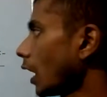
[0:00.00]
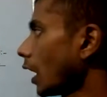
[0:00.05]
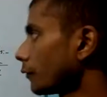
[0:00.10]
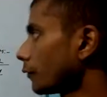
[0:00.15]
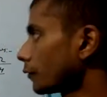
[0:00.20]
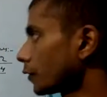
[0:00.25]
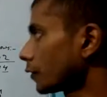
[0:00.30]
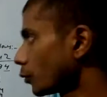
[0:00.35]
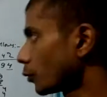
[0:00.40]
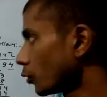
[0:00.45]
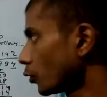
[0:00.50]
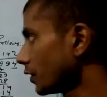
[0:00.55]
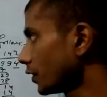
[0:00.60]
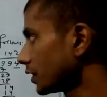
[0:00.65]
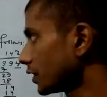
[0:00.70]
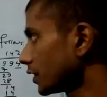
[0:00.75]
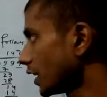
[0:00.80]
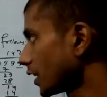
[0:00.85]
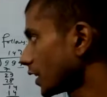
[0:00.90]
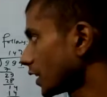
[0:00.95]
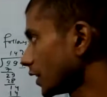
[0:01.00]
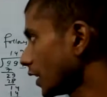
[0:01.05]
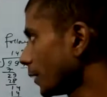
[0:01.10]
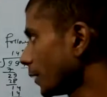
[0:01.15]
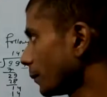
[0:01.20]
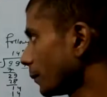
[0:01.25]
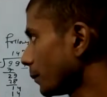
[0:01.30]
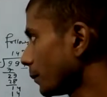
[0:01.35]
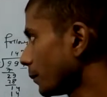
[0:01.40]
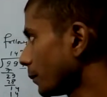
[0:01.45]
After proving they are in
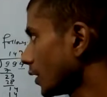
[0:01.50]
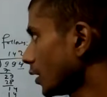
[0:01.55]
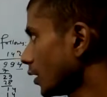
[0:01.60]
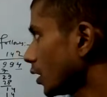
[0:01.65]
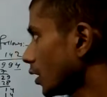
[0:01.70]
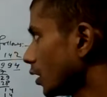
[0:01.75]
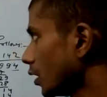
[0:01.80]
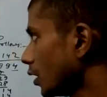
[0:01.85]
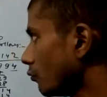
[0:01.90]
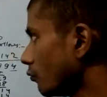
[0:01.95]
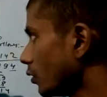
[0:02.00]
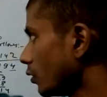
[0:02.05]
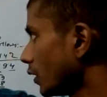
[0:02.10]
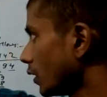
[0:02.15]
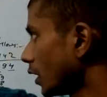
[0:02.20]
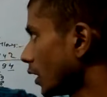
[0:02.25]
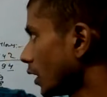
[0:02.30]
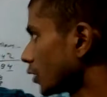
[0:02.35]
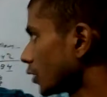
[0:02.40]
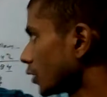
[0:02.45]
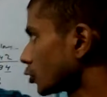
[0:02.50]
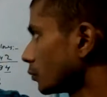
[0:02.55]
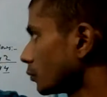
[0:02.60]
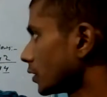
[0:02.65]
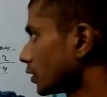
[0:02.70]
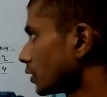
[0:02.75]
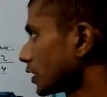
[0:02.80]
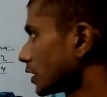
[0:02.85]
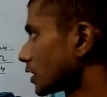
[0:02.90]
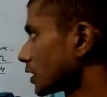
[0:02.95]
AP, we will
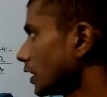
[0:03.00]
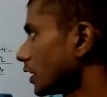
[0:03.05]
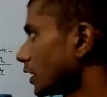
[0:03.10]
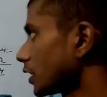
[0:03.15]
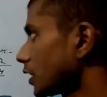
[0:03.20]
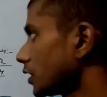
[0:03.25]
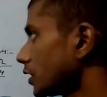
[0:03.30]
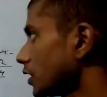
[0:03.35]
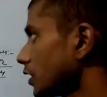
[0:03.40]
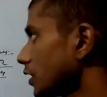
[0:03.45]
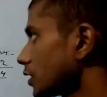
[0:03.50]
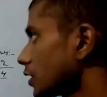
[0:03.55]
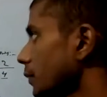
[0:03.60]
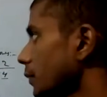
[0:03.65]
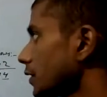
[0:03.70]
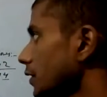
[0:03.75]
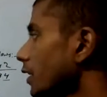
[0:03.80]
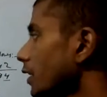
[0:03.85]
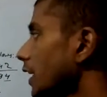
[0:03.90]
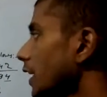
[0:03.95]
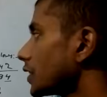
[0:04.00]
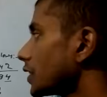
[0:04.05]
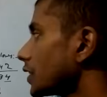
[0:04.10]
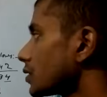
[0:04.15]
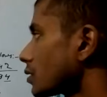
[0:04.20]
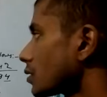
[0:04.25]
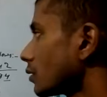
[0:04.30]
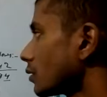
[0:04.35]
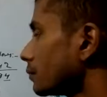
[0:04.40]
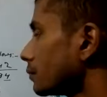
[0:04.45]
assume this. Let this be the
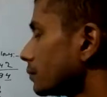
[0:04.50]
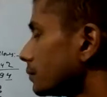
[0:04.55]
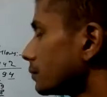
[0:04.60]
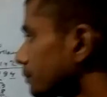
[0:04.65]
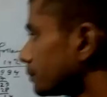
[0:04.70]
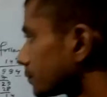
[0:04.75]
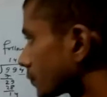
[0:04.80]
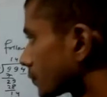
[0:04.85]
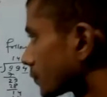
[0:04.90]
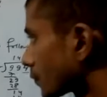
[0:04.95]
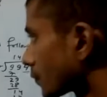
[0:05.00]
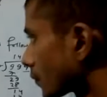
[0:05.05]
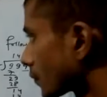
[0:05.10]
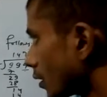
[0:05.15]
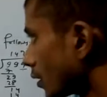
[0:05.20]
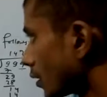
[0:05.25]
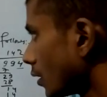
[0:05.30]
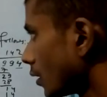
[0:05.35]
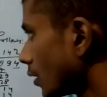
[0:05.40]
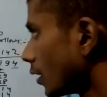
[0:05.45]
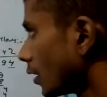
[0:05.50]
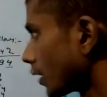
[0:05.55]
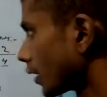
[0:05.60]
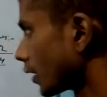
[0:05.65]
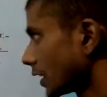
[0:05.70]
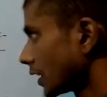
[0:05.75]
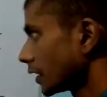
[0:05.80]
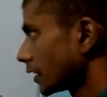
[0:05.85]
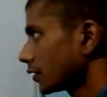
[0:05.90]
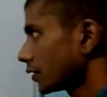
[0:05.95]
nth term.
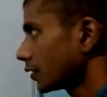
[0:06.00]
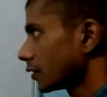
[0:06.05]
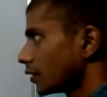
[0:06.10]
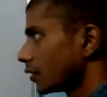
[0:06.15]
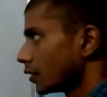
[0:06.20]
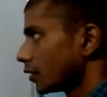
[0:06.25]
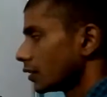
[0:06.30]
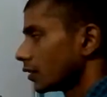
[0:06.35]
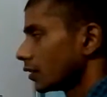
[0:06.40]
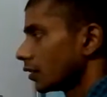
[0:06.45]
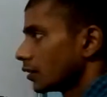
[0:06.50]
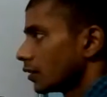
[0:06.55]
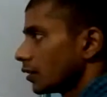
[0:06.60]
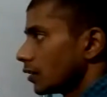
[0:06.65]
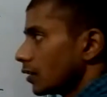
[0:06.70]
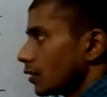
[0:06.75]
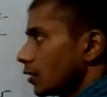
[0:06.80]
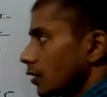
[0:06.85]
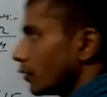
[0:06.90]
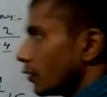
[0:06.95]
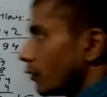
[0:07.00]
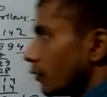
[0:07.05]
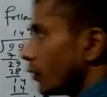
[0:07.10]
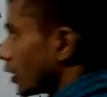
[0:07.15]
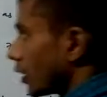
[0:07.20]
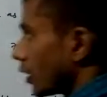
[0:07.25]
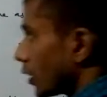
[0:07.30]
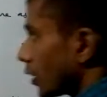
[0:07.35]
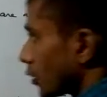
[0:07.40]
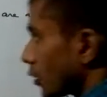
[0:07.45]
Understanding?
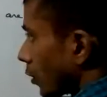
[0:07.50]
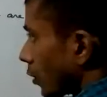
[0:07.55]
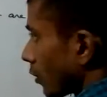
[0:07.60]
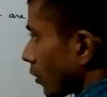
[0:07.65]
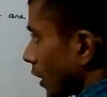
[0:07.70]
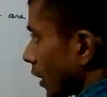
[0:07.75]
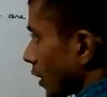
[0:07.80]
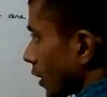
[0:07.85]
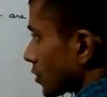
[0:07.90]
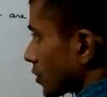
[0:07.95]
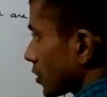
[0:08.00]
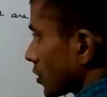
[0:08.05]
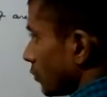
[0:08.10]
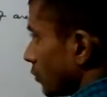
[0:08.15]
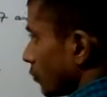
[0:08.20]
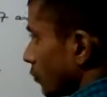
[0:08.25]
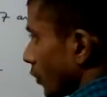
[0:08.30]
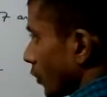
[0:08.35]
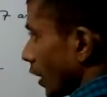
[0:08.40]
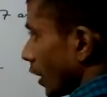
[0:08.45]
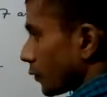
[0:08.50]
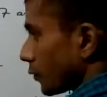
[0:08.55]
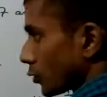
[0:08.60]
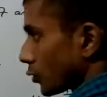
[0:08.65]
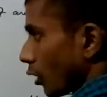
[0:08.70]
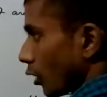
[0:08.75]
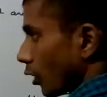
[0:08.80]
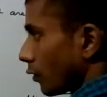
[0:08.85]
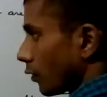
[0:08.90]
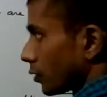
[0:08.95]
We will assume our last term. We have
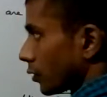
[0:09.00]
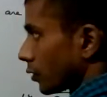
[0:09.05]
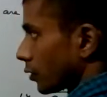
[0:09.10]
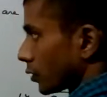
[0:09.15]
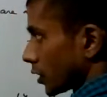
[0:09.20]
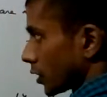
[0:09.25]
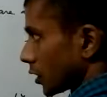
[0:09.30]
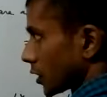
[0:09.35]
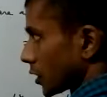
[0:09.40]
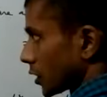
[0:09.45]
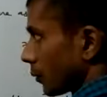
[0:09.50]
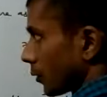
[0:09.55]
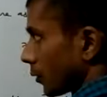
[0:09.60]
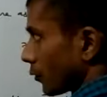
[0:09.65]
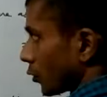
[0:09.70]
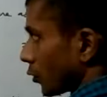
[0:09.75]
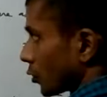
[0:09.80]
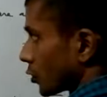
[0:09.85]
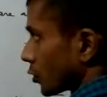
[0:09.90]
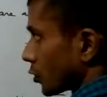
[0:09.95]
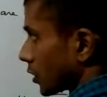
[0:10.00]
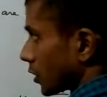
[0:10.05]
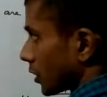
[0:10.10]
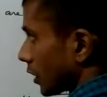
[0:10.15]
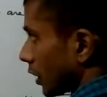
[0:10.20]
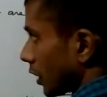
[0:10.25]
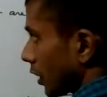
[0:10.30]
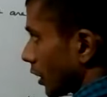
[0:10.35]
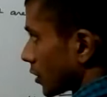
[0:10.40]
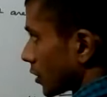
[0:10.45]
solved such type of questions
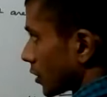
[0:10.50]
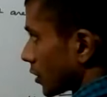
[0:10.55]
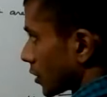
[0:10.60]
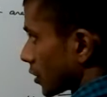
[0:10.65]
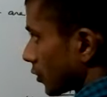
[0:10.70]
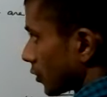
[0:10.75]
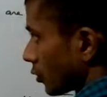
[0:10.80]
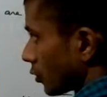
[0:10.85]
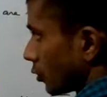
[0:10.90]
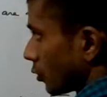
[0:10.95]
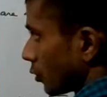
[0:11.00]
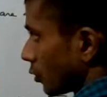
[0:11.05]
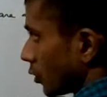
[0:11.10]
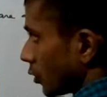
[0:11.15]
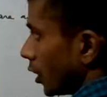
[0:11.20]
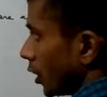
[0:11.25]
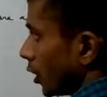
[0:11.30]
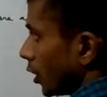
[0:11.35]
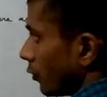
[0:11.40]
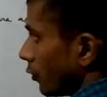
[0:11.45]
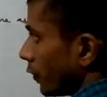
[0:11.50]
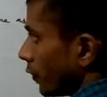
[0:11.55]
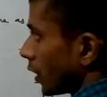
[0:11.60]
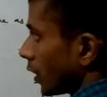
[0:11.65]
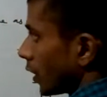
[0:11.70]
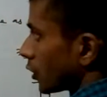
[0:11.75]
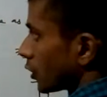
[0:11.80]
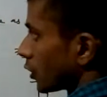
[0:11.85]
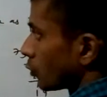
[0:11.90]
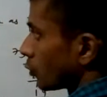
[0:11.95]
in the last class. No? We
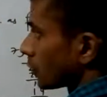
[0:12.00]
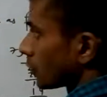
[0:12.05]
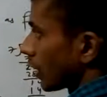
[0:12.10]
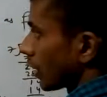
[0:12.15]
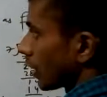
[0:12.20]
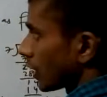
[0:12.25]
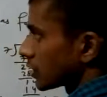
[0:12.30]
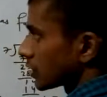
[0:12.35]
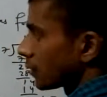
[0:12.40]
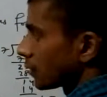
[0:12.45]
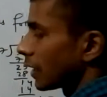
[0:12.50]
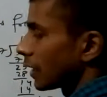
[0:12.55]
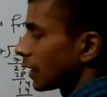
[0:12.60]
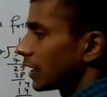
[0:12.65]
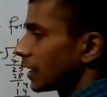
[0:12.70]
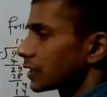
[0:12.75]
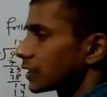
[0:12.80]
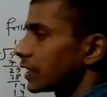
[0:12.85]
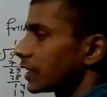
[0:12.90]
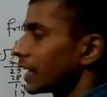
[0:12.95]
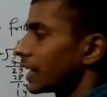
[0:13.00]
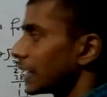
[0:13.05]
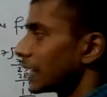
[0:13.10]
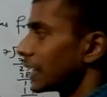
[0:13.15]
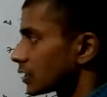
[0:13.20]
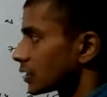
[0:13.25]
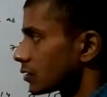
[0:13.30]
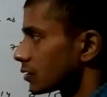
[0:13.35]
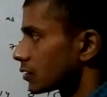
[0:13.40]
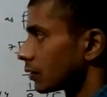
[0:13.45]
will assume the last term as the
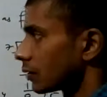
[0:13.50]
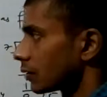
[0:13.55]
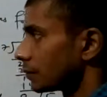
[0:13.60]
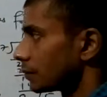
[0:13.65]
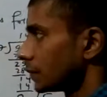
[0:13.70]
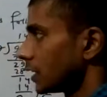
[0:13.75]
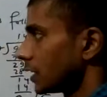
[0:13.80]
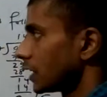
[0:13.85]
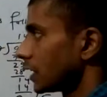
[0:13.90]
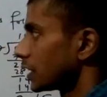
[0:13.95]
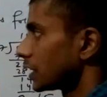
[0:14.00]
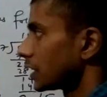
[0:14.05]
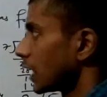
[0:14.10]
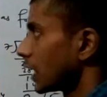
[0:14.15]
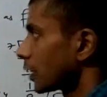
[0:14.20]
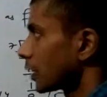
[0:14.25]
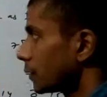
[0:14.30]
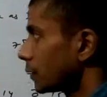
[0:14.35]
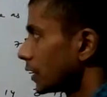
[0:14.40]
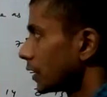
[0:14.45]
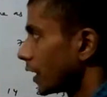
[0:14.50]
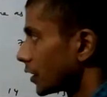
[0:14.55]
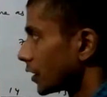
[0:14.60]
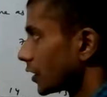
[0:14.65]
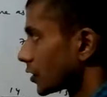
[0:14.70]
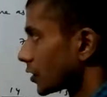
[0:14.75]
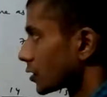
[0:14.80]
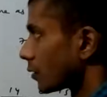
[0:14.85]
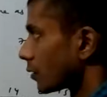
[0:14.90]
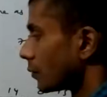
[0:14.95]
nth term. Let that be the
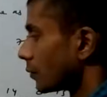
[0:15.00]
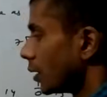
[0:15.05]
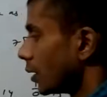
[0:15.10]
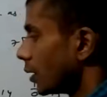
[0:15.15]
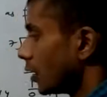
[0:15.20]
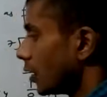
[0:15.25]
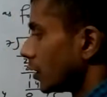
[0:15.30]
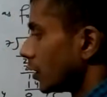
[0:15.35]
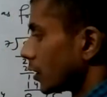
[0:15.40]
nth term.